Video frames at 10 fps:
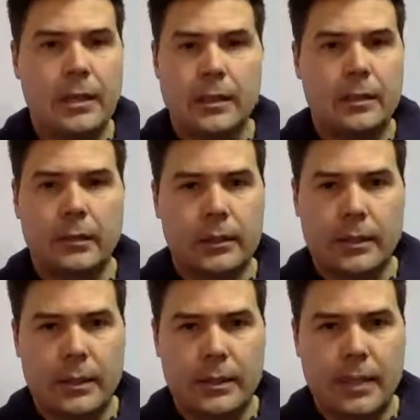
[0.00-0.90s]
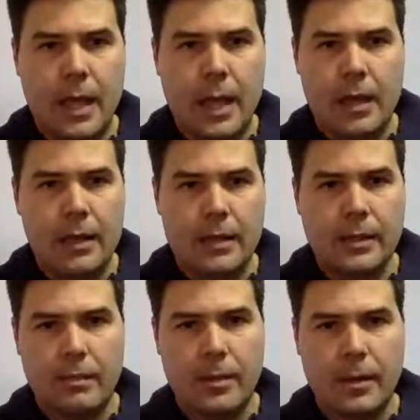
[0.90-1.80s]
And still to this day, that
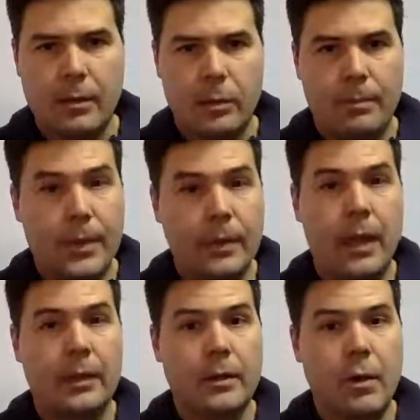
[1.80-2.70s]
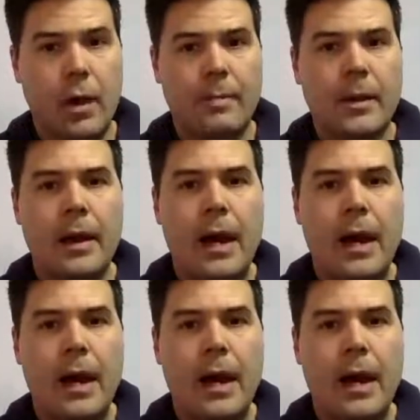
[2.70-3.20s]
somebody would be like, no, I'm